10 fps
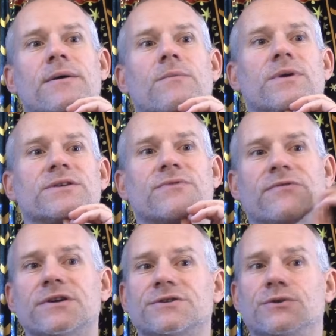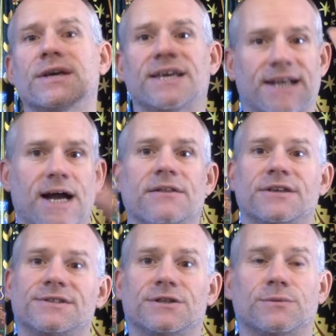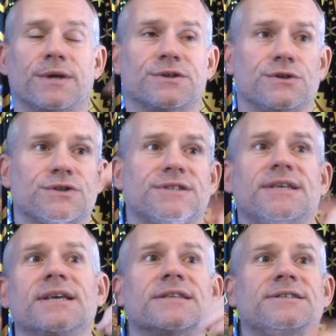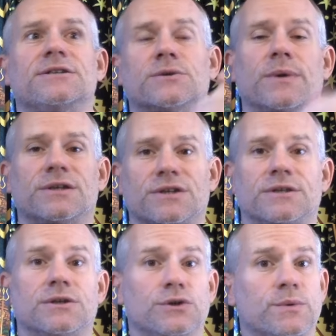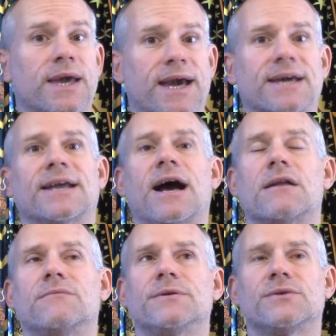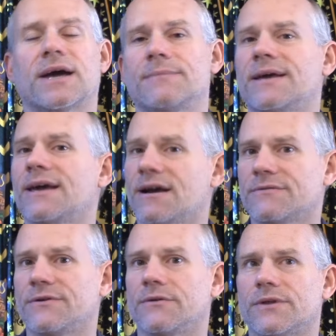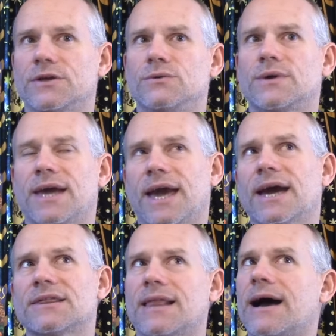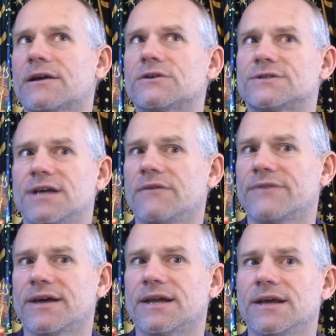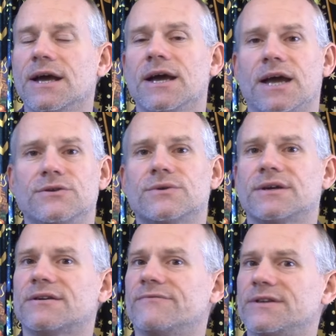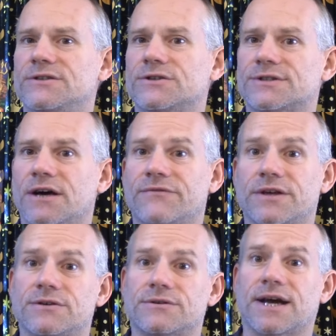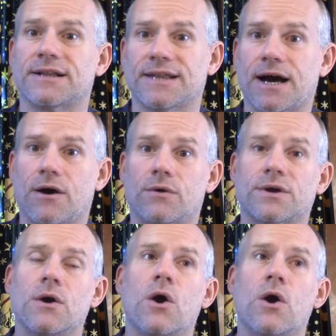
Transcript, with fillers: When it's reversed, you can get out of the situation. You're seeing the situation that you can get out of, but you got to be careful that you can lock yourself in and you can convince yourself that you're not allowed,